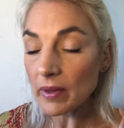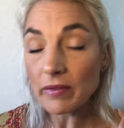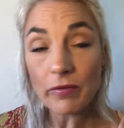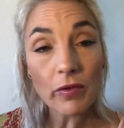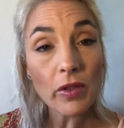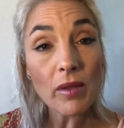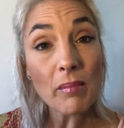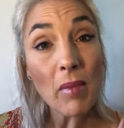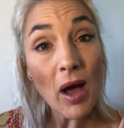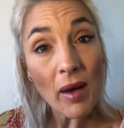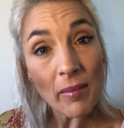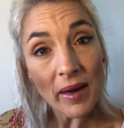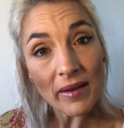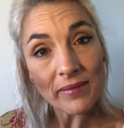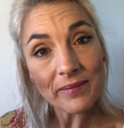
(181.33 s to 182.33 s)
But for the
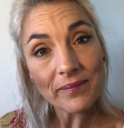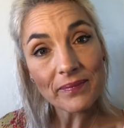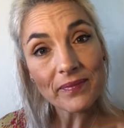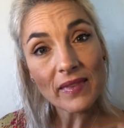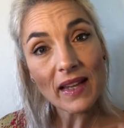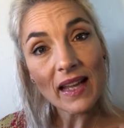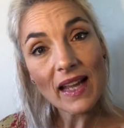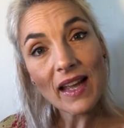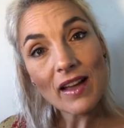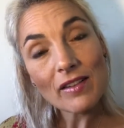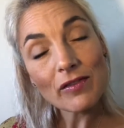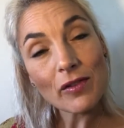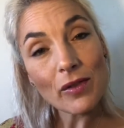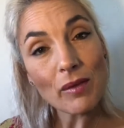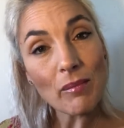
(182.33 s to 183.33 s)
mama
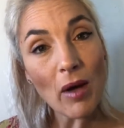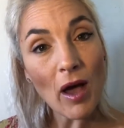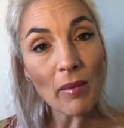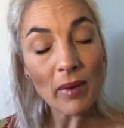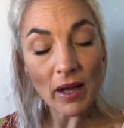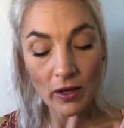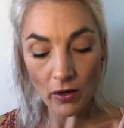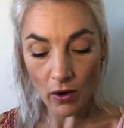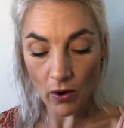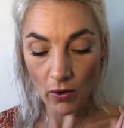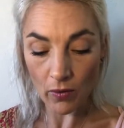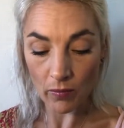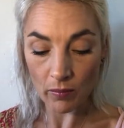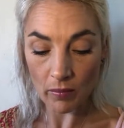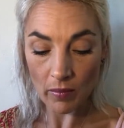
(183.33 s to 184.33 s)
at
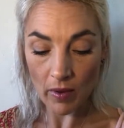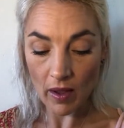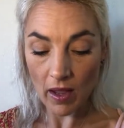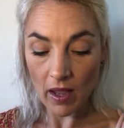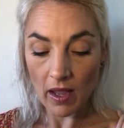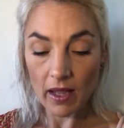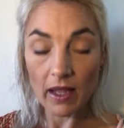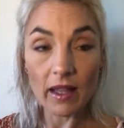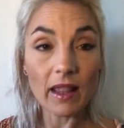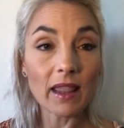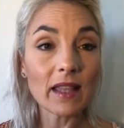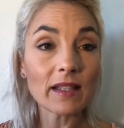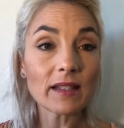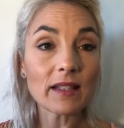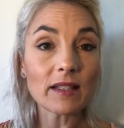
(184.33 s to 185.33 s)
home,
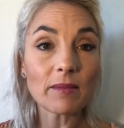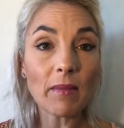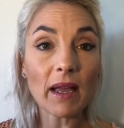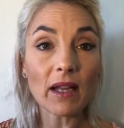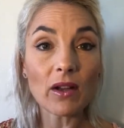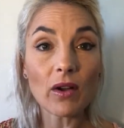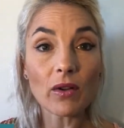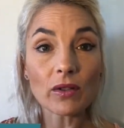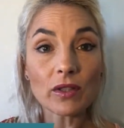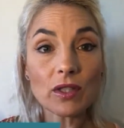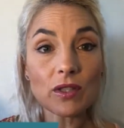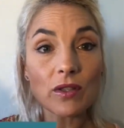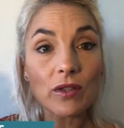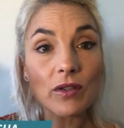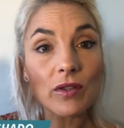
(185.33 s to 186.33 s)
this is my
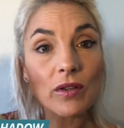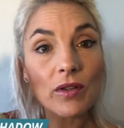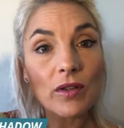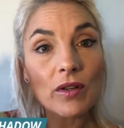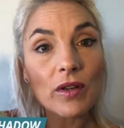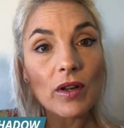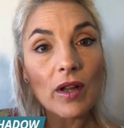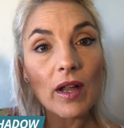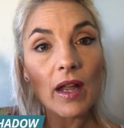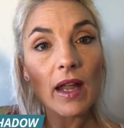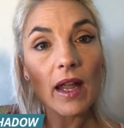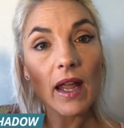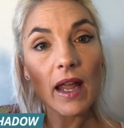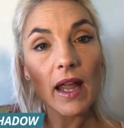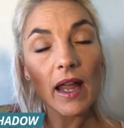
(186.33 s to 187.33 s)
go-to.
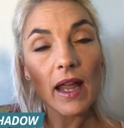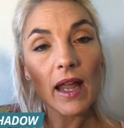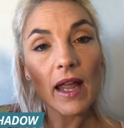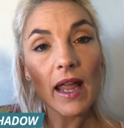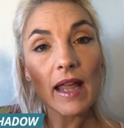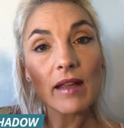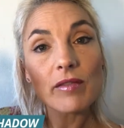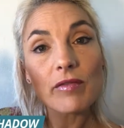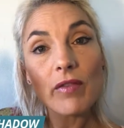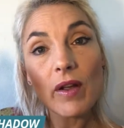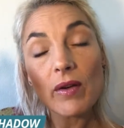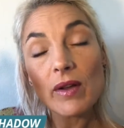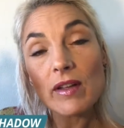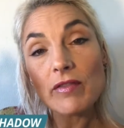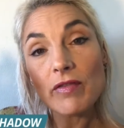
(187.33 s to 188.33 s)
A
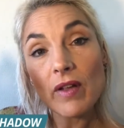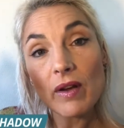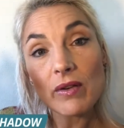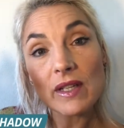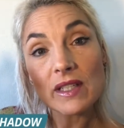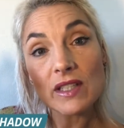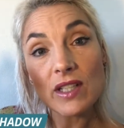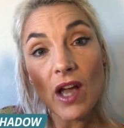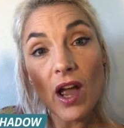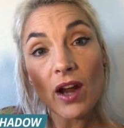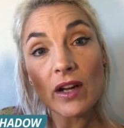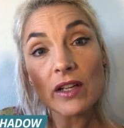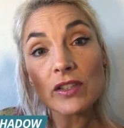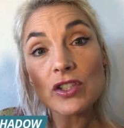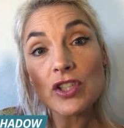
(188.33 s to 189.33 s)
very
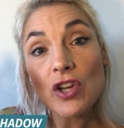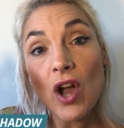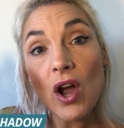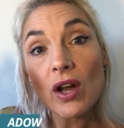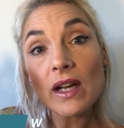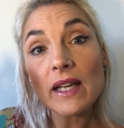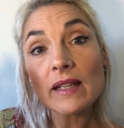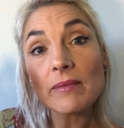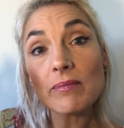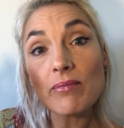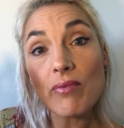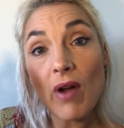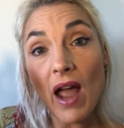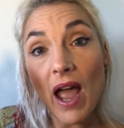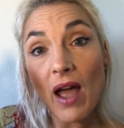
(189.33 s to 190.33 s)
dark chocolate
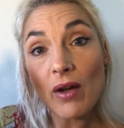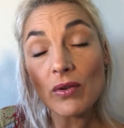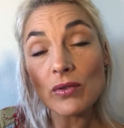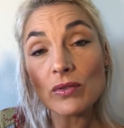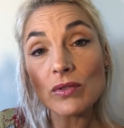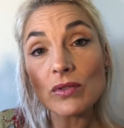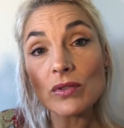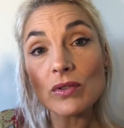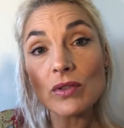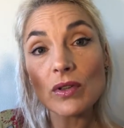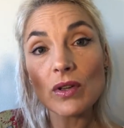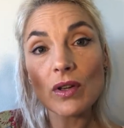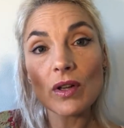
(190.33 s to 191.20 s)
brown